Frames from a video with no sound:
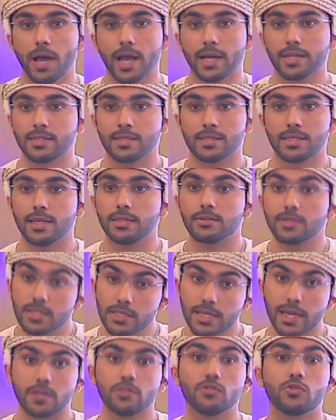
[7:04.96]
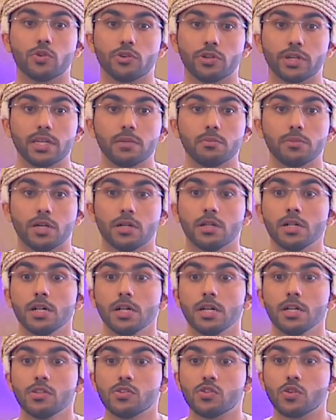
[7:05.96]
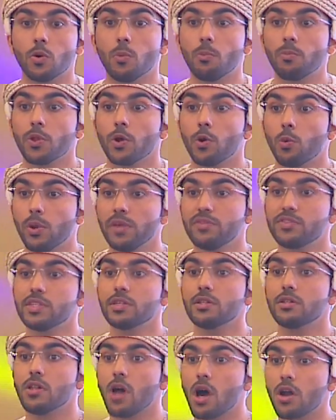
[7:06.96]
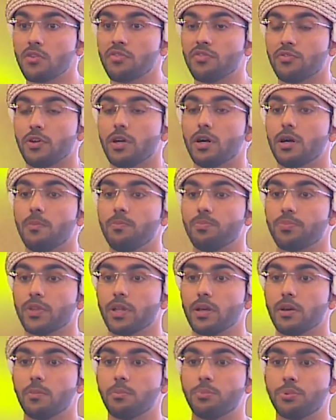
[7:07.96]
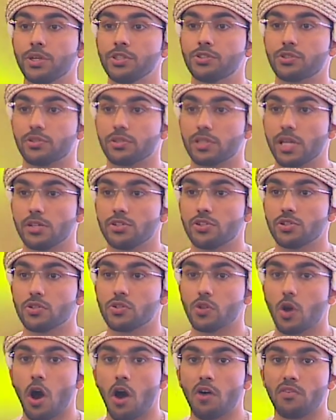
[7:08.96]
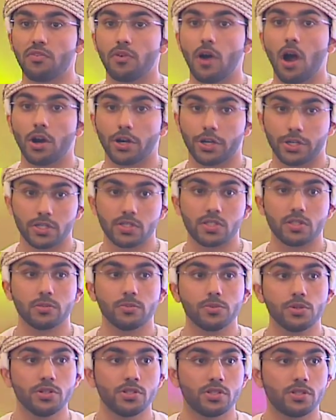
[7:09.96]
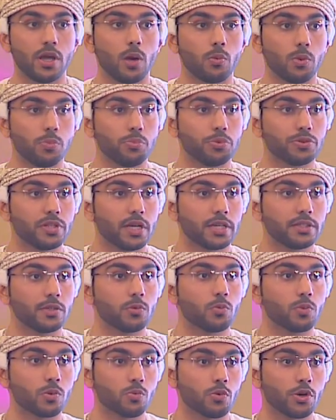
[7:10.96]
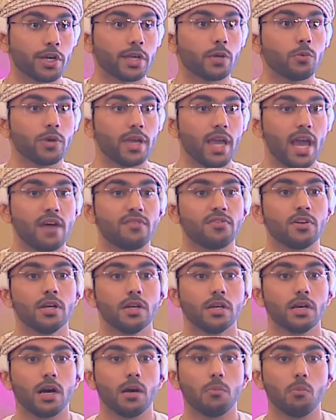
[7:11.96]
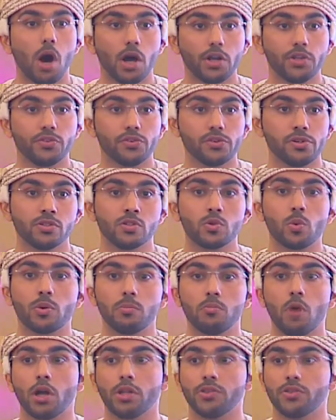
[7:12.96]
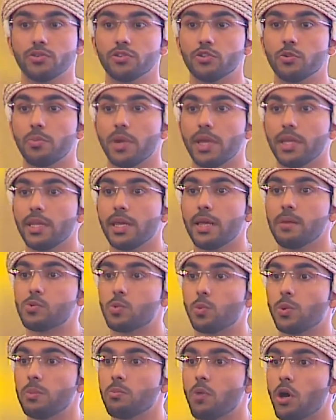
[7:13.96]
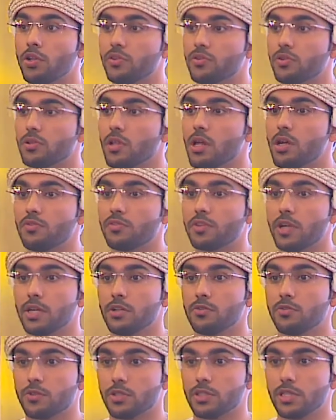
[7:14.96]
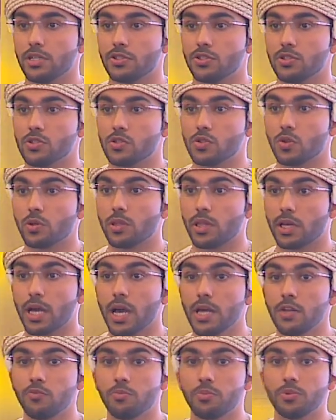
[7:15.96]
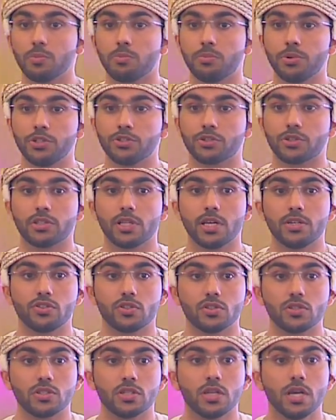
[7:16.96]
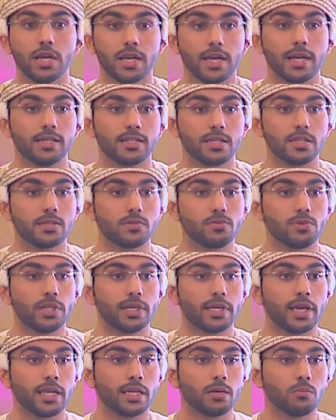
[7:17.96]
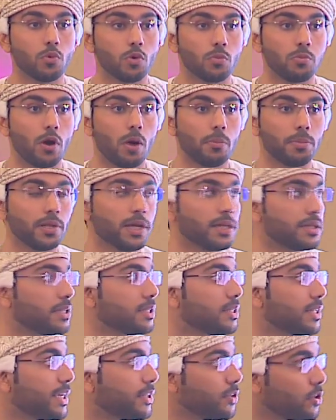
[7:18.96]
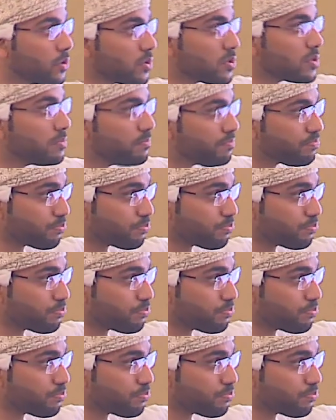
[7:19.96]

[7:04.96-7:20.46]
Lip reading: access and just get into your email. So we've seen a lot of breached credentials of our customers that we're protecting. We have monitors, so we monitor domain names, we monitor a lot of kind of credentials. So the kind of breached credentials is really getting more populated. DDoS,